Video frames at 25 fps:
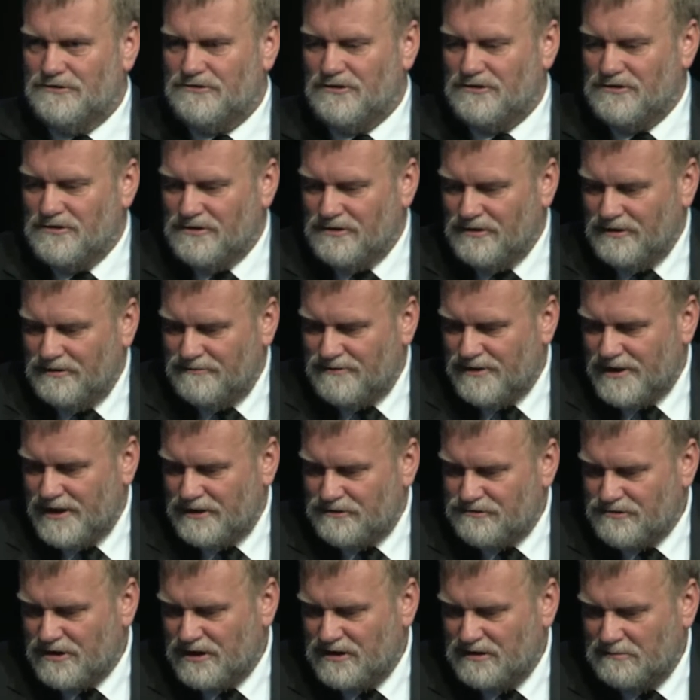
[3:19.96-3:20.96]
deliver
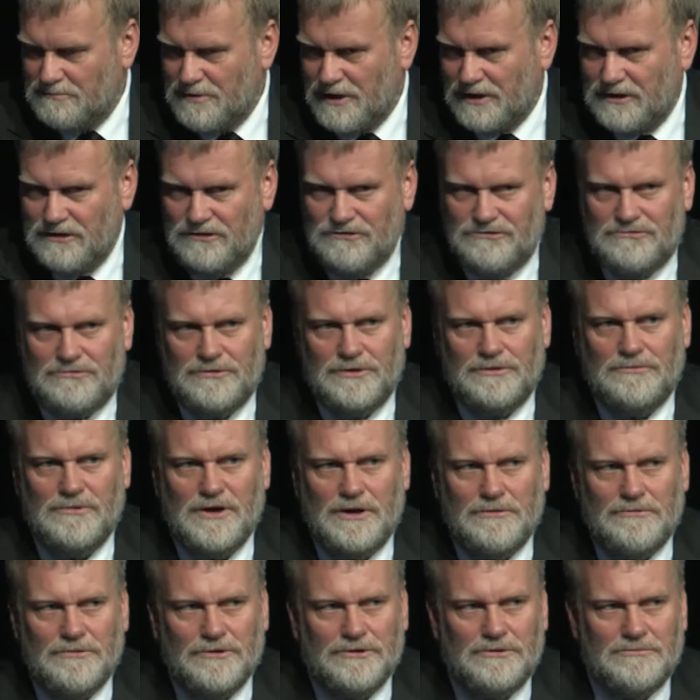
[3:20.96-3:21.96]
that training package. We
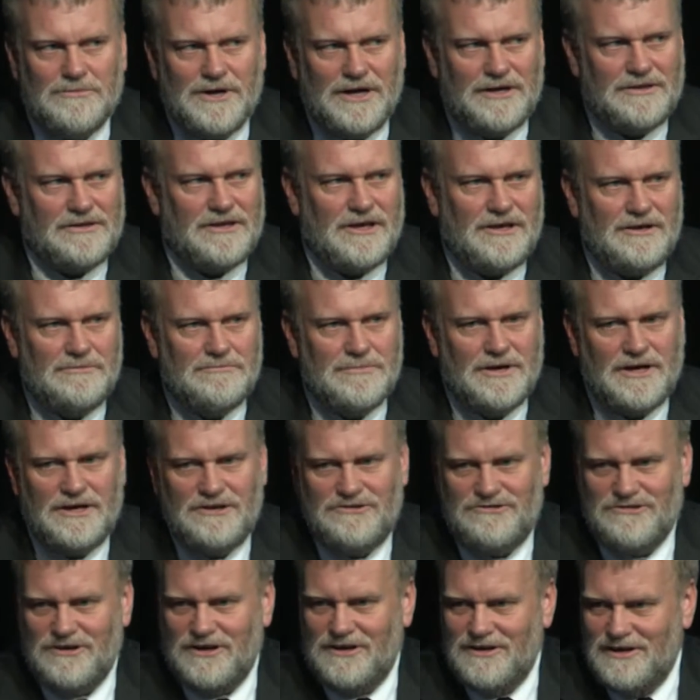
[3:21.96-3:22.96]
won't want to make that a
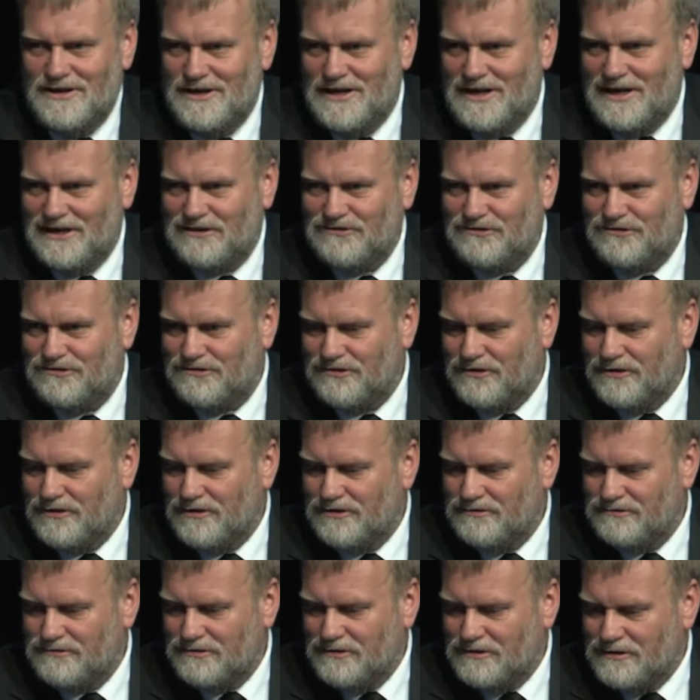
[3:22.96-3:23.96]
major
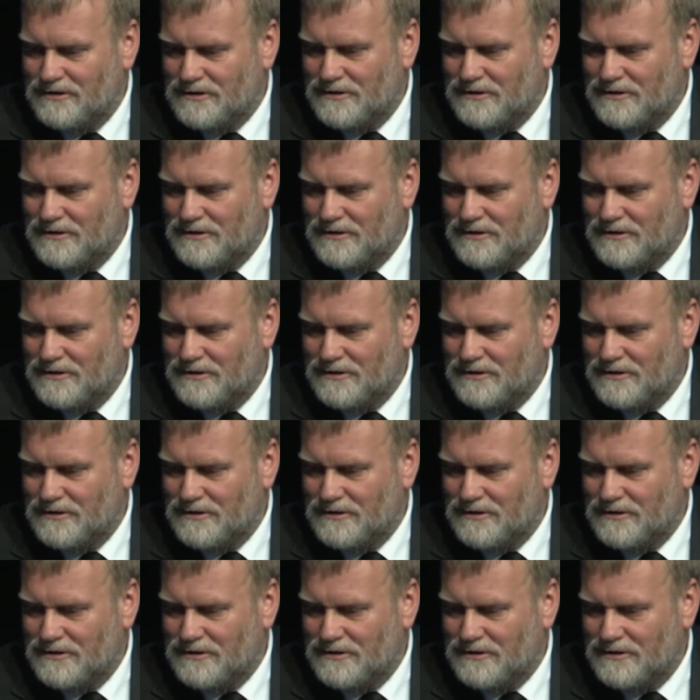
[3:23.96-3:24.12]
exercise.